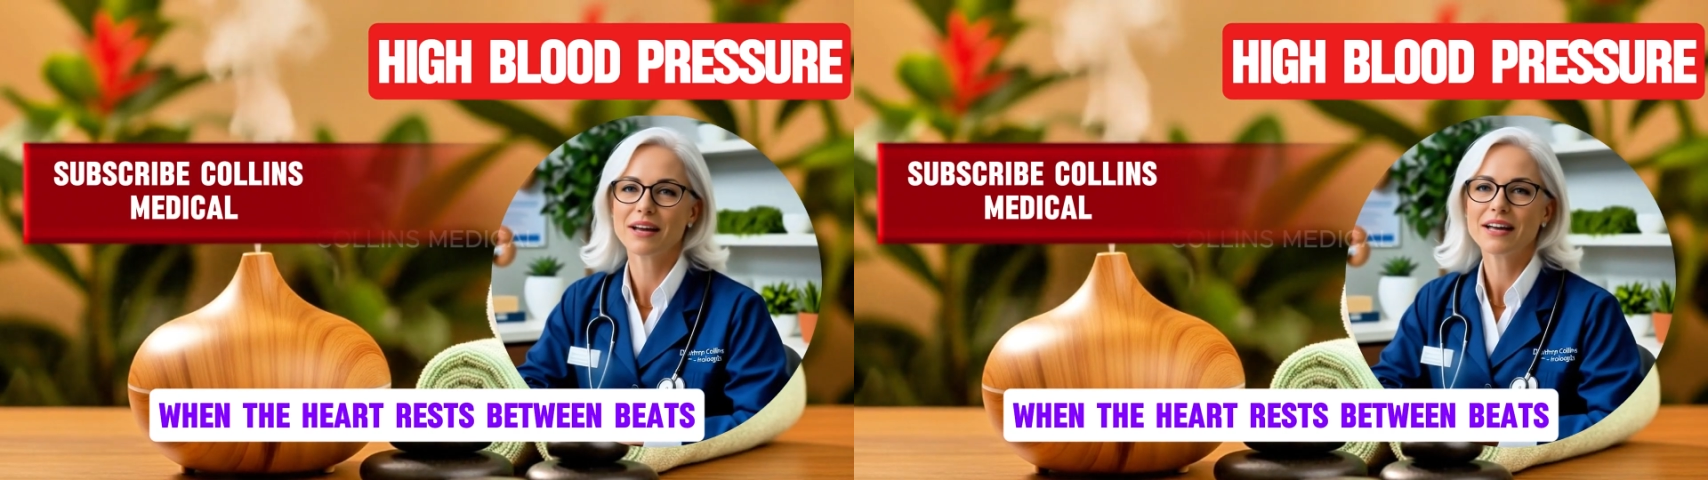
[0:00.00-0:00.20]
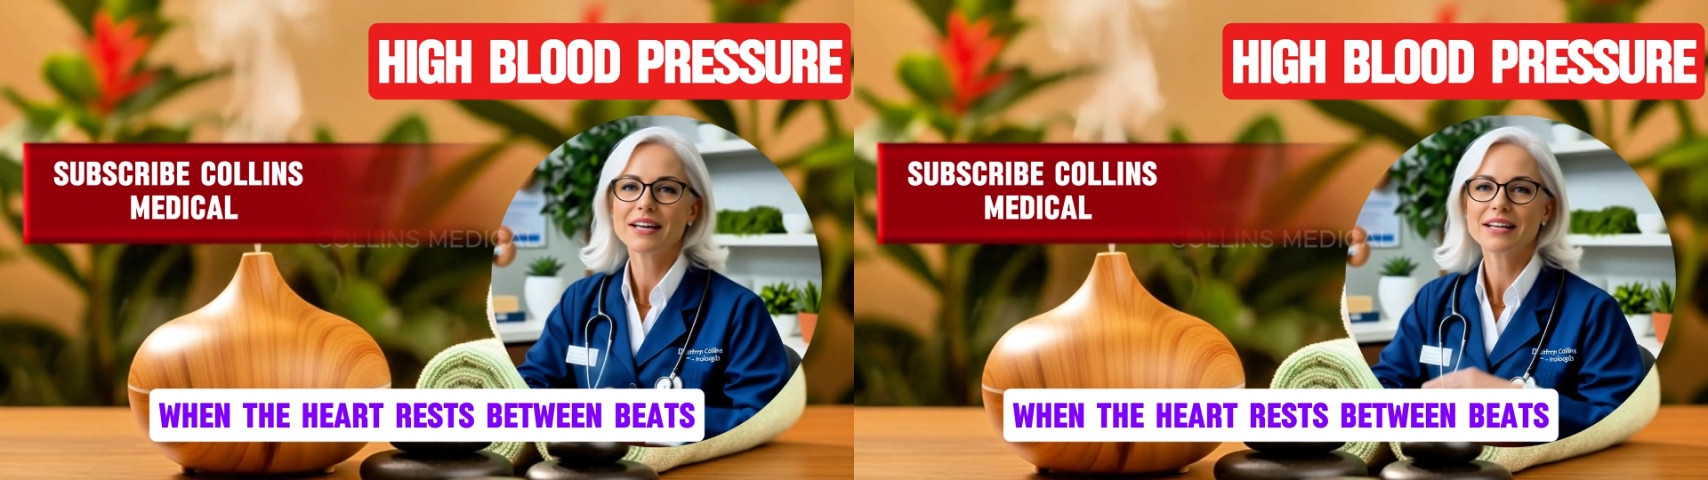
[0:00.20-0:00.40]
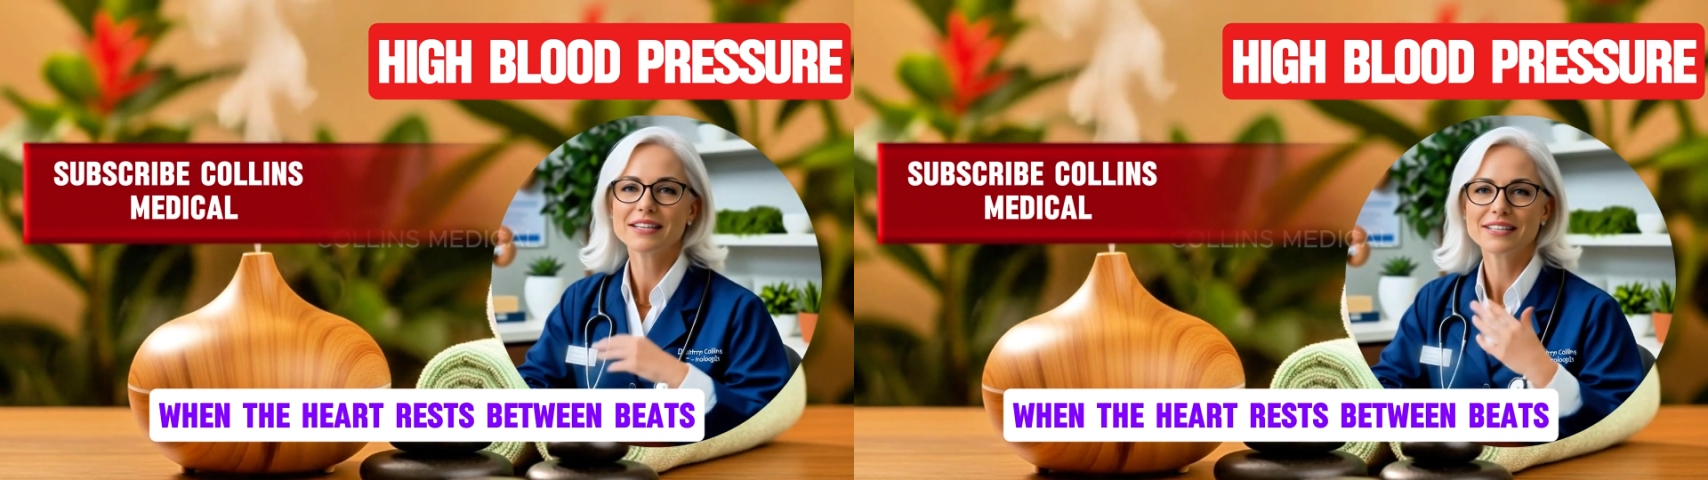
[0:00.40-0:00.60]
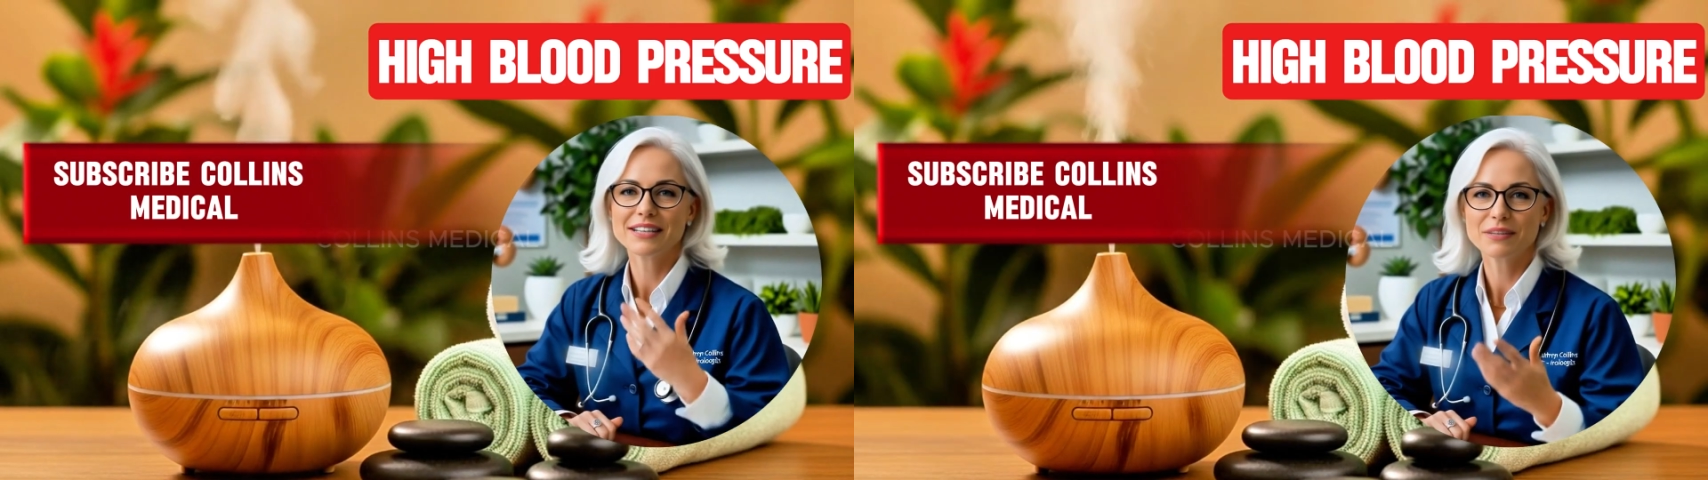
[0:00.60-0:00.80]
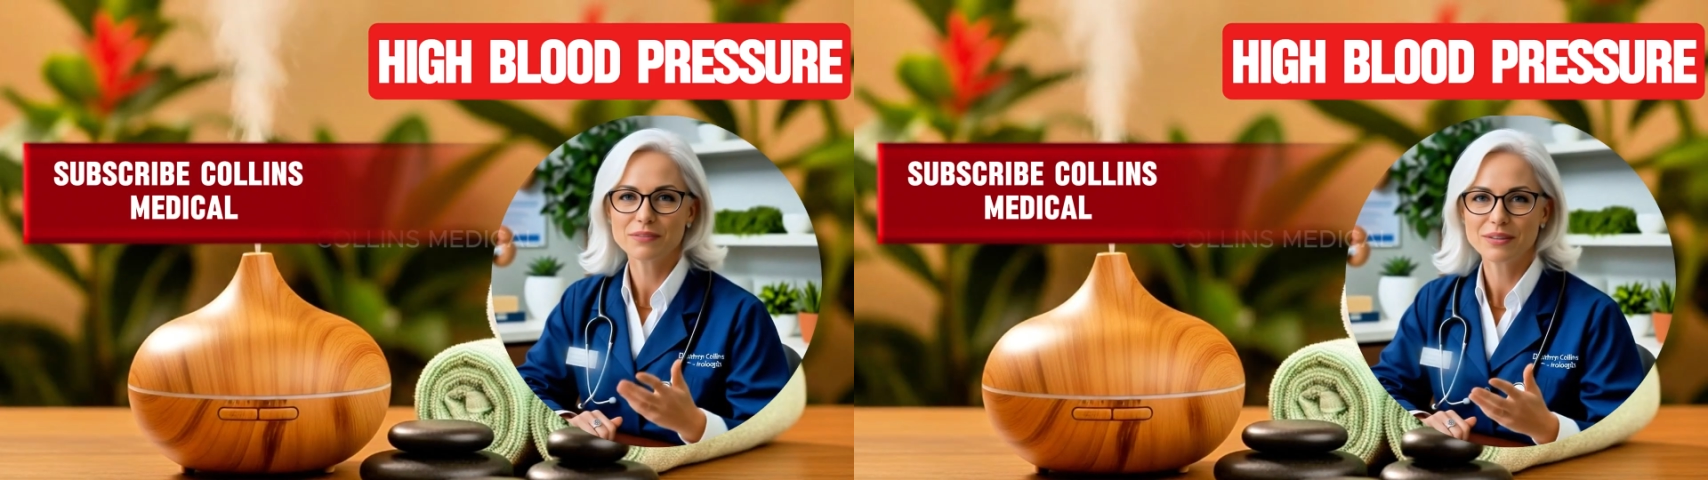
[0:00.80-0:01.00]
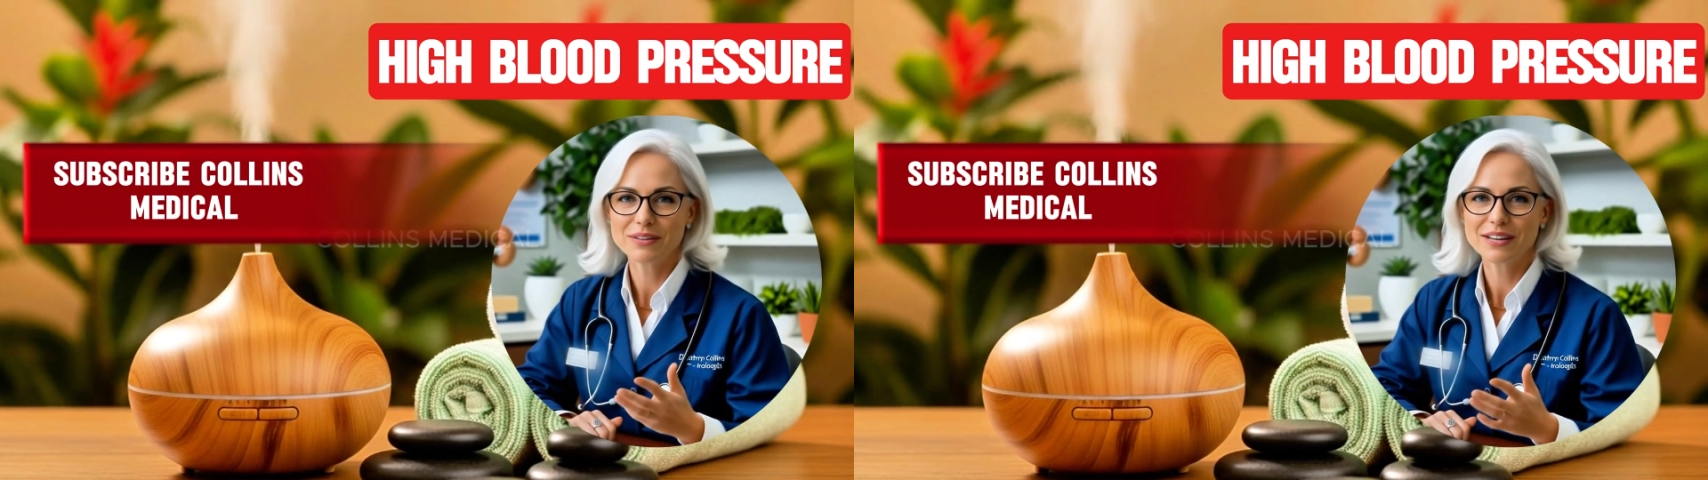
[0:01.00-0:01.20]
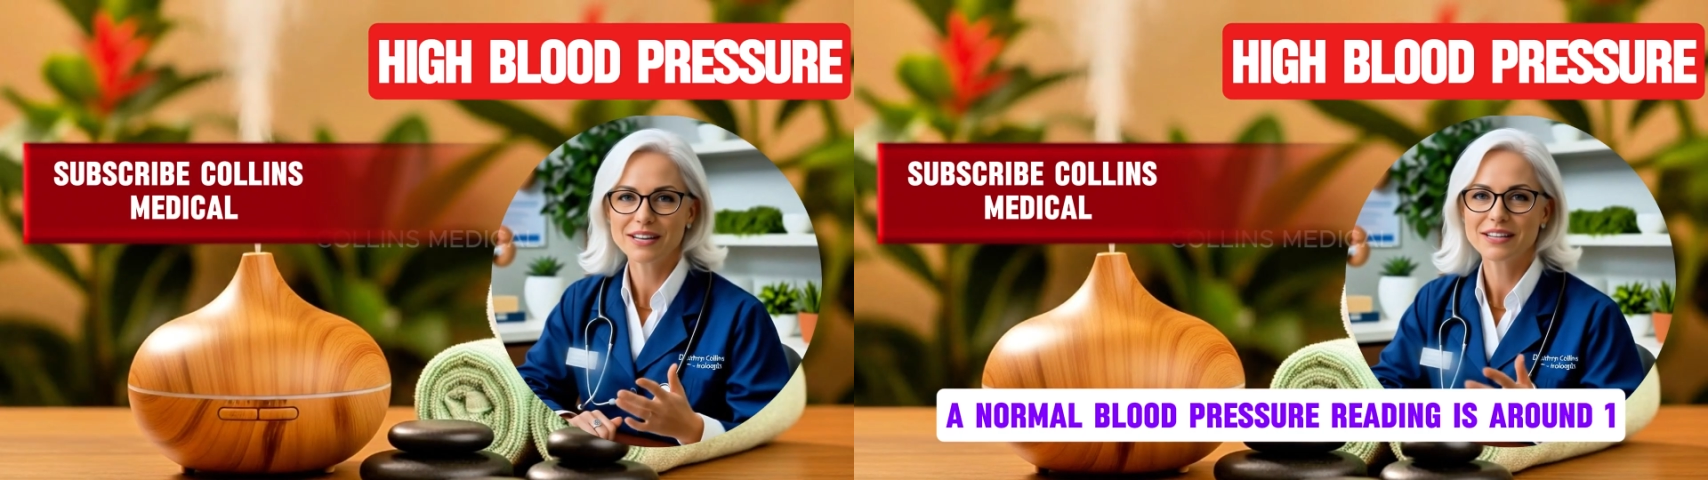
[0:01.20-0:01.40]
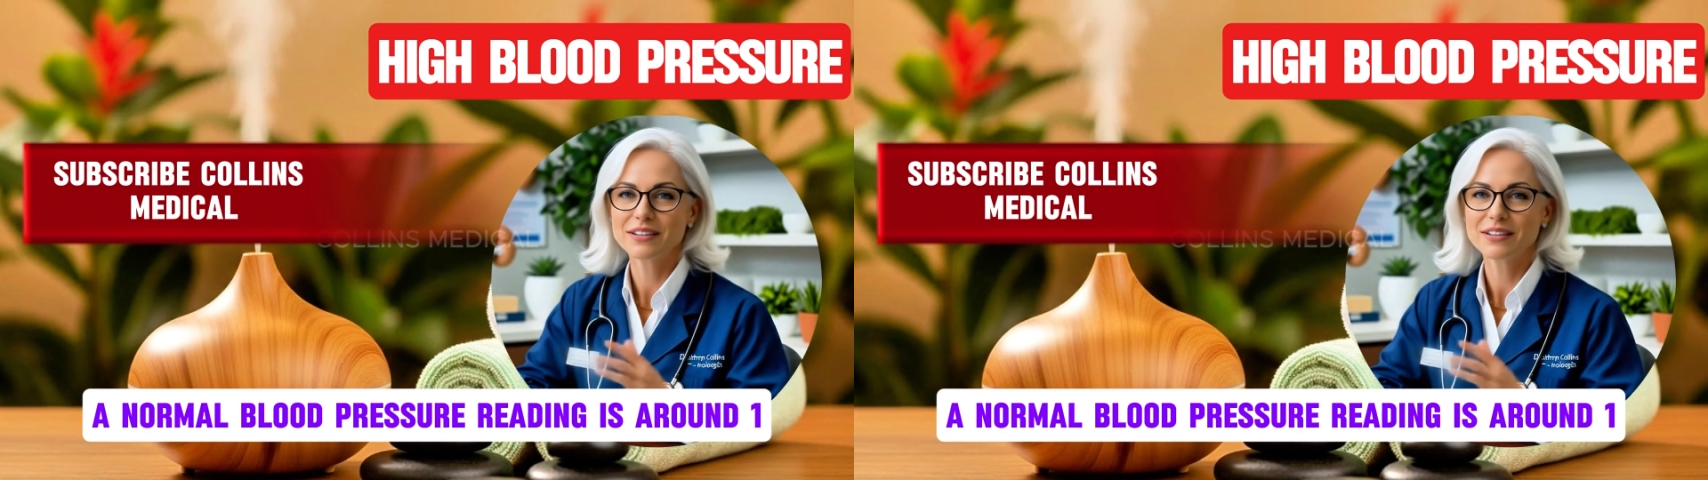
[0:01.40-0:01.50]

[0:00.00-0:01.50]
beats. A